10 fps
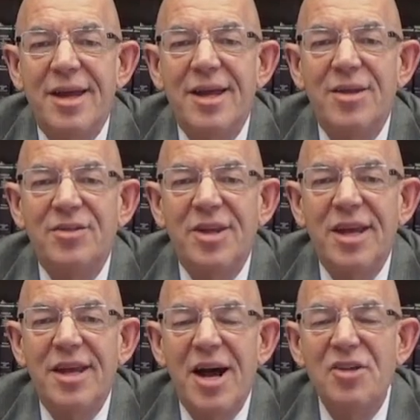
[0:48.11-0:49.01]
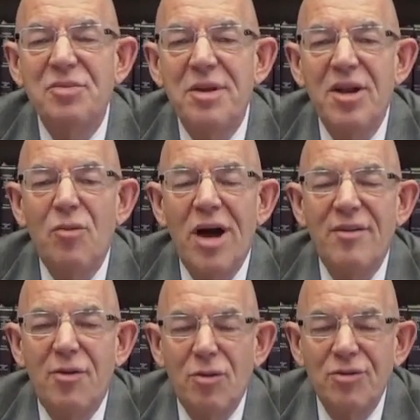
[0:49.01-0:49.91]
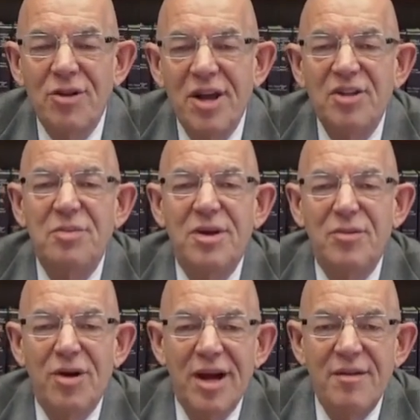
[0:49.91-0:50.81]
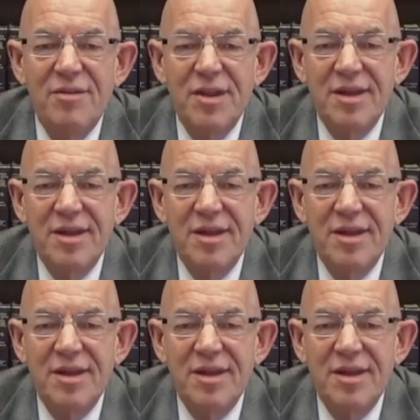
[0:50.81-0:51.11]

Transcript: is a husband and wife, older husband and wife,